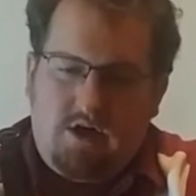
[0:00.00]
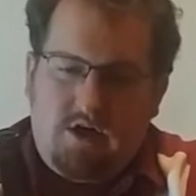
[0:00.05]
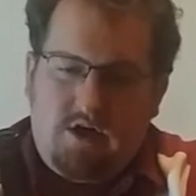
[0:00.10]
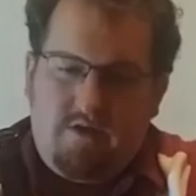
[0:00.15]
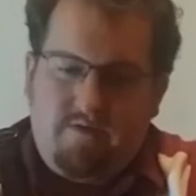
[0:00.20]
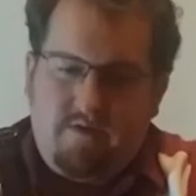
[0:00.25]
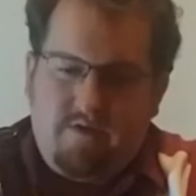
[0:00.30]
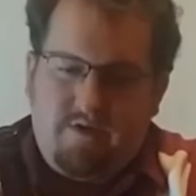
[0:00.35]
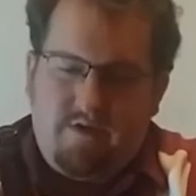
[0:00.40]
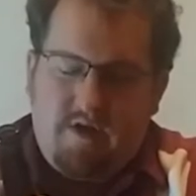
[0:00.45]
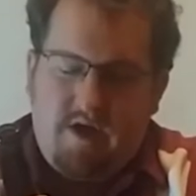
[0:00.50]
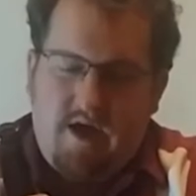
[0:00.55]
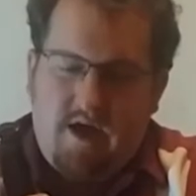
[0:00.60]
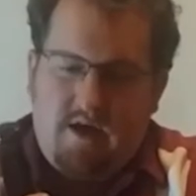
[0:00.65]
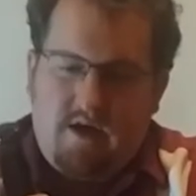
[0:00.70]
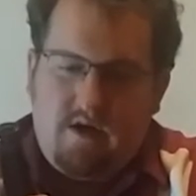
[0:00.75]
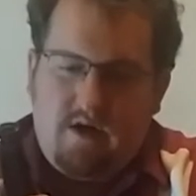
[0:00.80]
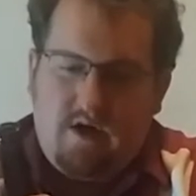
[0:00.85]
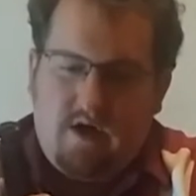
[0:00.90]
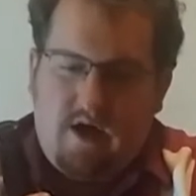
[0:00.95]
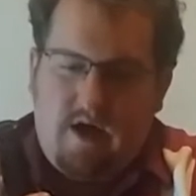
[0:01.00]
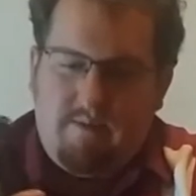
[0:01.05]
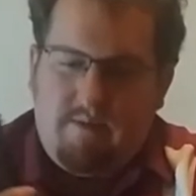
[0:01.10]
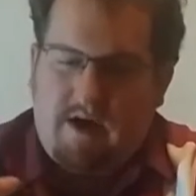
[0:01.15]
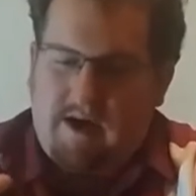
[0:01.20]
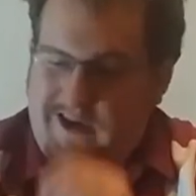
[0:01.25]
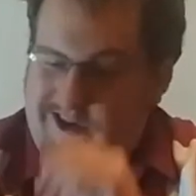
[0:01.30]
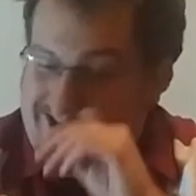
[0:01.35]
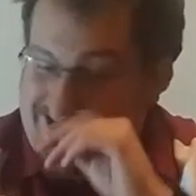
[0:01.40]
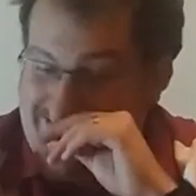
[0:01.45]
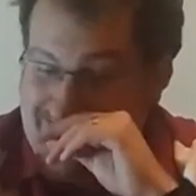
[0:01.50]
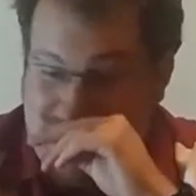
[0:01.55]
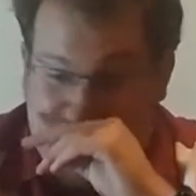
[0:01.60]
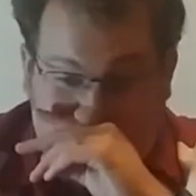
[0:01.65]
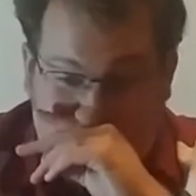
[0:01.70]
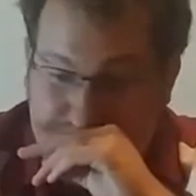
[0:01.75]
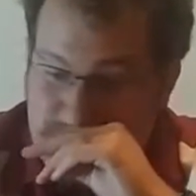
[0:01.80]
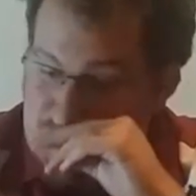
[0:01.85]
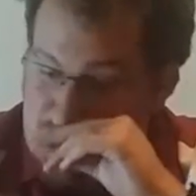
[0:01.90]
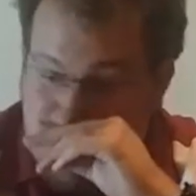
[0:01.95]
Even then, I'm not going to ding
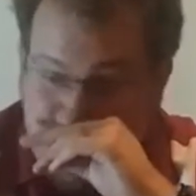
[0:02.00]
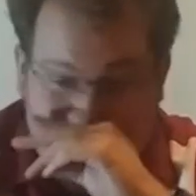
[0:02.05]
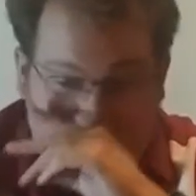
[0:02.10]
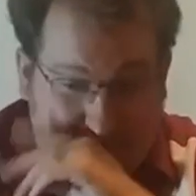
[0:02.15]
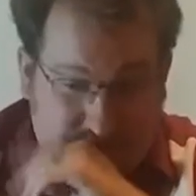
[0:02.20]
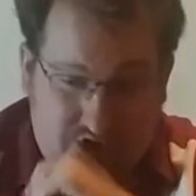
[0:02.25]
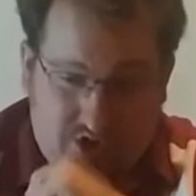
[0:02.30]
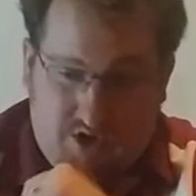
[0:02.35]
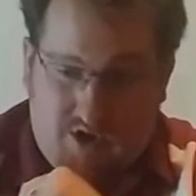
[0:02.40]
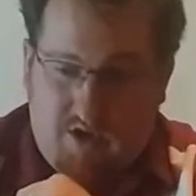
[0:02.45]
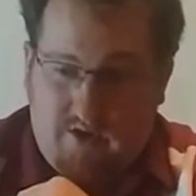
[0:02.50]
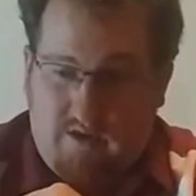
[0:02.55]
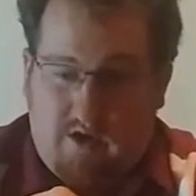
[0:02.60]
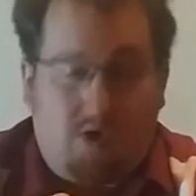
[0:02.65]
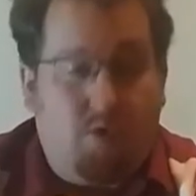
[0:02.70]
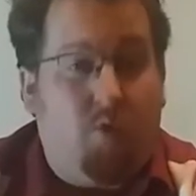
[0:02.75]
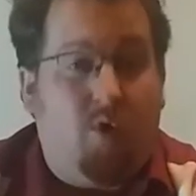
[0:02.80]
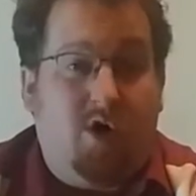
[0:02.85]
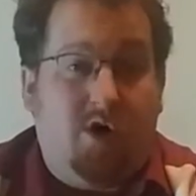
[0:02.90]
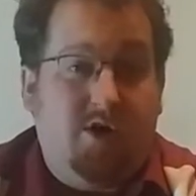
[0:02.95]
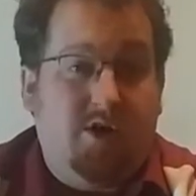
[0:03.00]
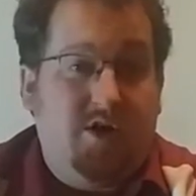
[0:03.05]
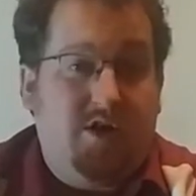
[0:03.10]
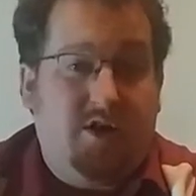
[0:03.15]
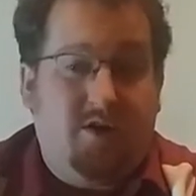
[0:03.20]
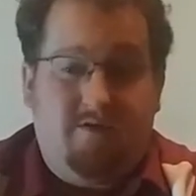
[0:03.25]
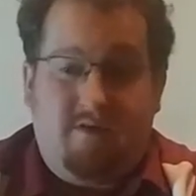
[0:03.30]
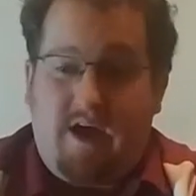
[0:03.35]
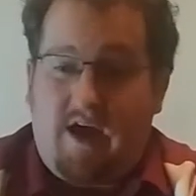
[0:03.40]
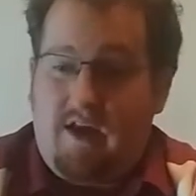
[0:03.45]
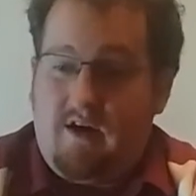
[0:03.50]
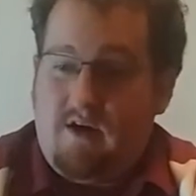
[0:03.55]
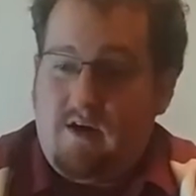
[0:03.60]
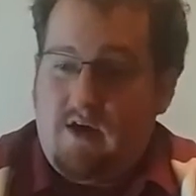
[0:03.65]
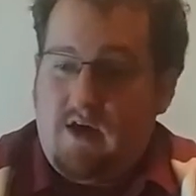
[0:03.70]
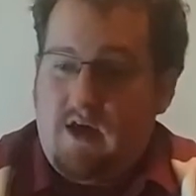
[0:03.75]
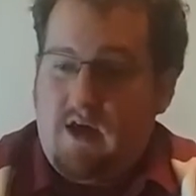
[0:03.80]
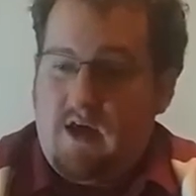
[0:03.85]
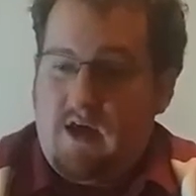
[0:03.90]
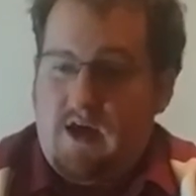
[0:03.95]
them too much on the quantity of that.
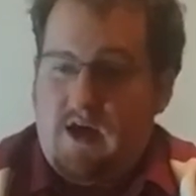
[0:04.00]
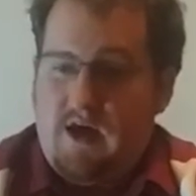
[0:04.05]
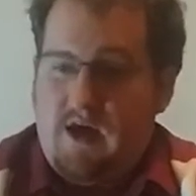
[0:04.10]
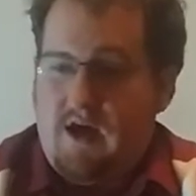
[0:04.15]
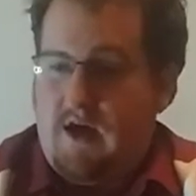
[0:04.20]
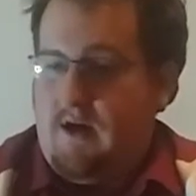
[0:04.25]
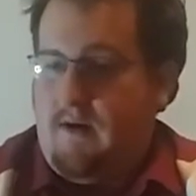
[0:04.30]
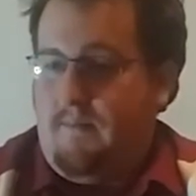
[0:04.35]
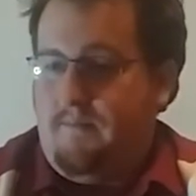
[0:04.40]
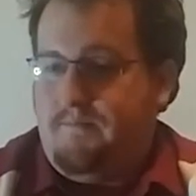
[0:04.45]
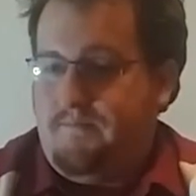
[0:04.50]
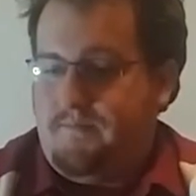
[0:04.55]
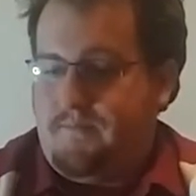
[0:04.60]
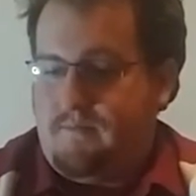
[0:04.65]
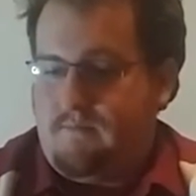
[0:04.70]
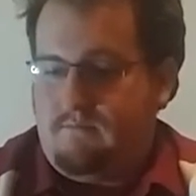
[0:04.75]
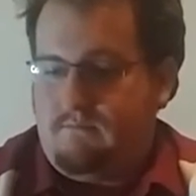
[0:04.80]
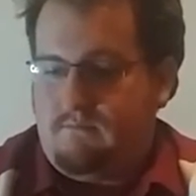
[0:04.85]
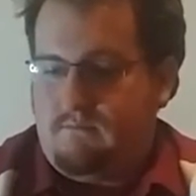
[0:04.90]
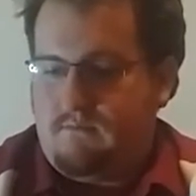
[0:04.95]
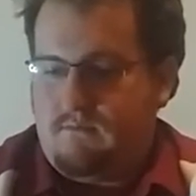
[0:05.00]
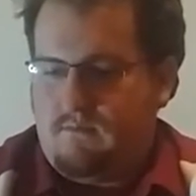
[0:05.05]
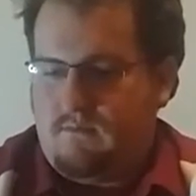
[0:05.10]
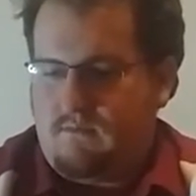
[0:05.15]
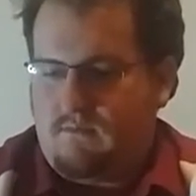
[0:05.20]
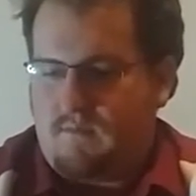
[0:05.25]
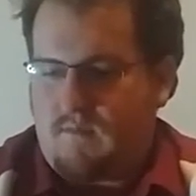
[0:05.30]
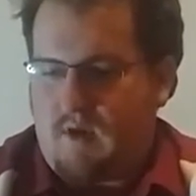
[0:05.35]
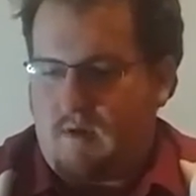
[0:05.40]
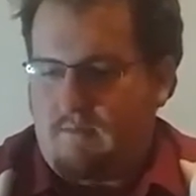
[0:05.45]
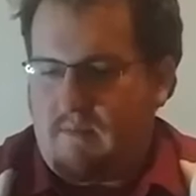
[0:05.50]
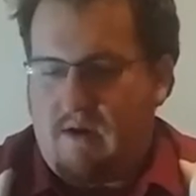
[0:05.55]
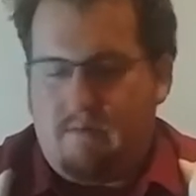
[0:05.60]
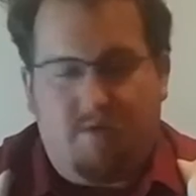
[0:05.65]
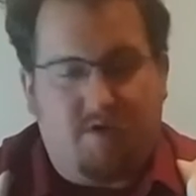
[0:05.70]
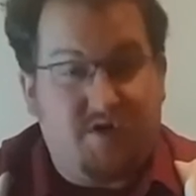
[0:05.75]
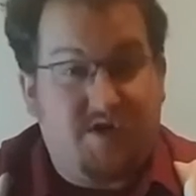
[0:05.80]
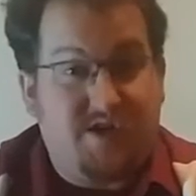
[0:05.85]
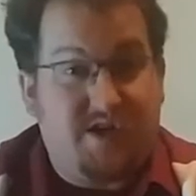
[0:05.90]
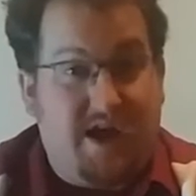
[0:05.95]
By
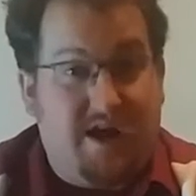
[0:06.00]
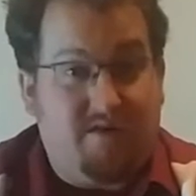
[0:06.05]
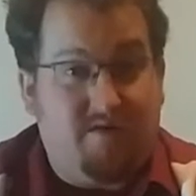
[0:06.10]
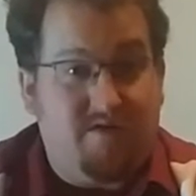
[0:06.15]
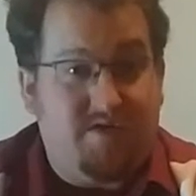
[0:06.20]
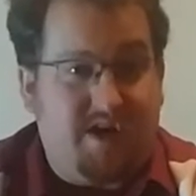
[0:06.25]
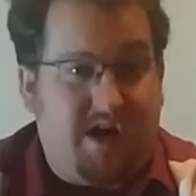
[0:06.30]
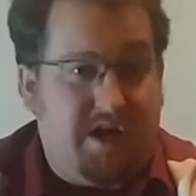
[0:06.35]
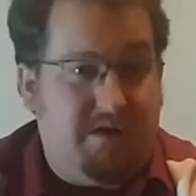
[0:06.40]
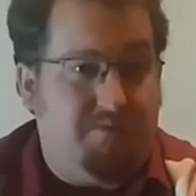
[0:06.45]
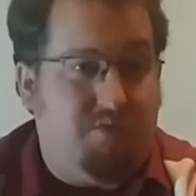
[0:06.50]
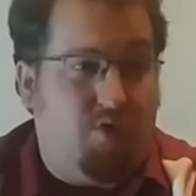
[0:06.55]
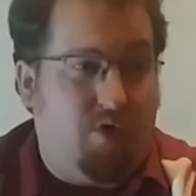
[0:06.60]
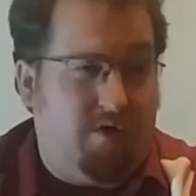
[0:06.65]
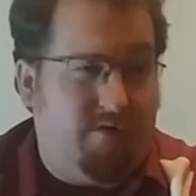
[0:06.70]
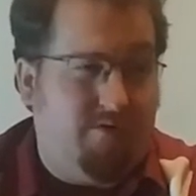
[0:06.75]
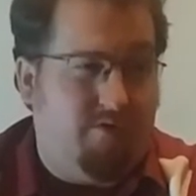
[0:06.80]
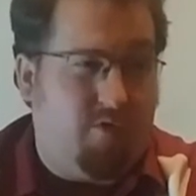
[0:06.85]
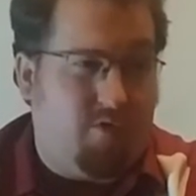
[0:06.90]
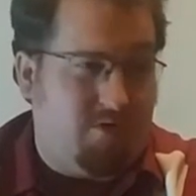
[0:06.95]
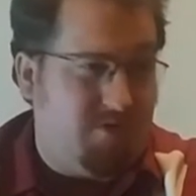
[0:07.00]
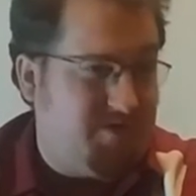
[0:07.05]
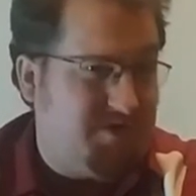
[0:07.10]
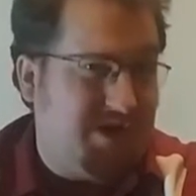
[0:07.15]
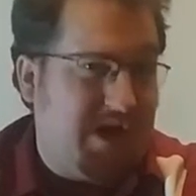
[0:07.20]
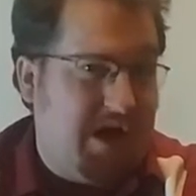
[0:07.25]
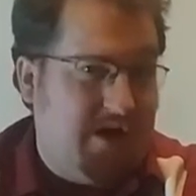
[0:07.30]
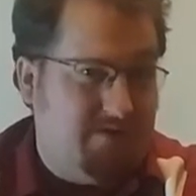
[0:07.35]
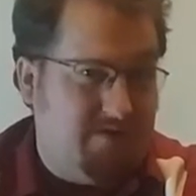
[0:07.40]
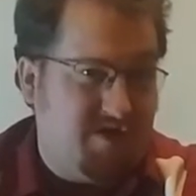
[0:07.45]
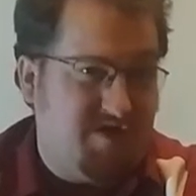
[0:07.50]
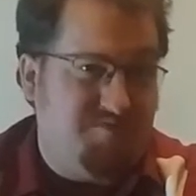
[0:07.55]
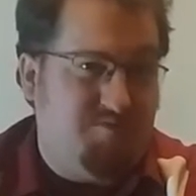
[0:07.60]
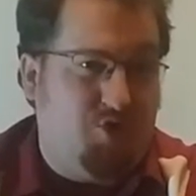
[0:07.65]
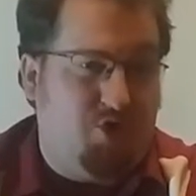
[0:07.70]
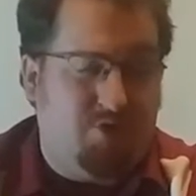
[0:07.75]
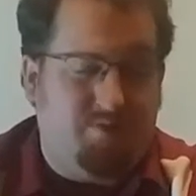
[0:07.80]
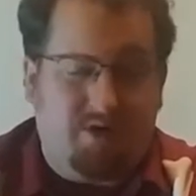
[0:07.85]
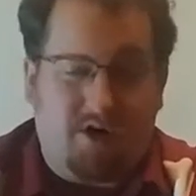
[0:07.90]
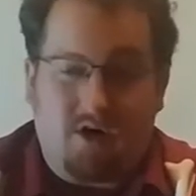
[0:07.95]
most standards, 8.4 is kind of a
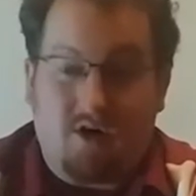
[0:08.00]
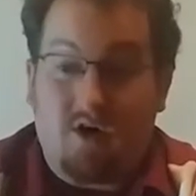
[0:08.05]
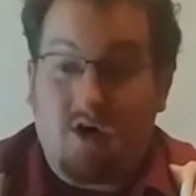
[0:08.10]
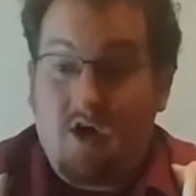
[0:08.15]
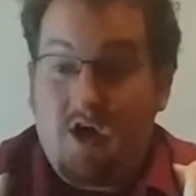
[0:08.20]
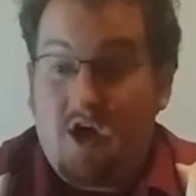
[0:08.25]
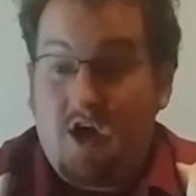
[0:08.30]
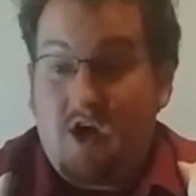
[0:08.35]
small beer.